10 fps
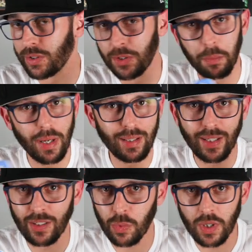you're paying
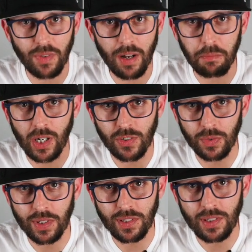like 25 bucks for
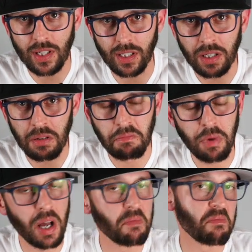this thing,
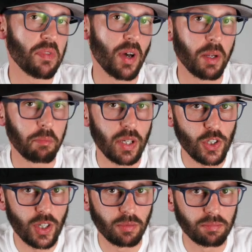but thought I'd
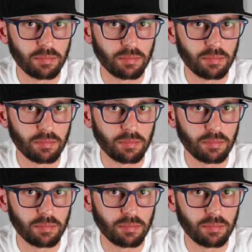mention it.